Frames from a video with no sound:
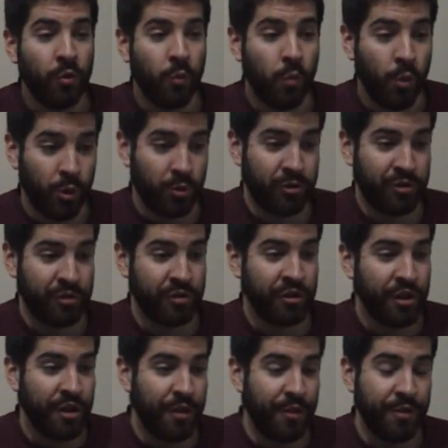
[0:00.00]

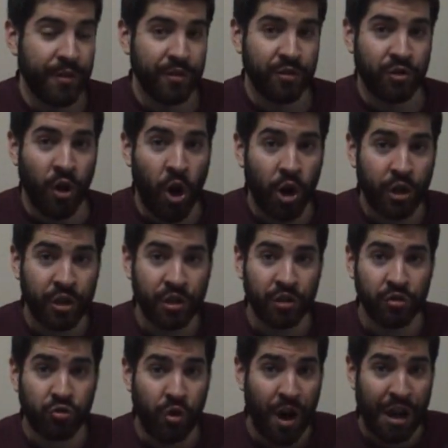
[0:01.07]
worse than
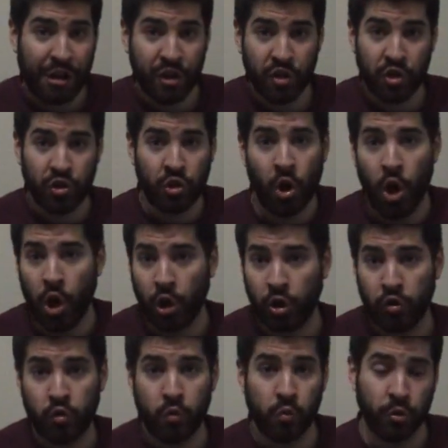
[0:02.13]
trying to
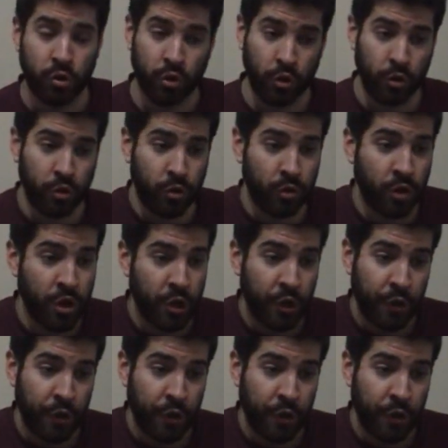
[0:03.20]
talk to a girl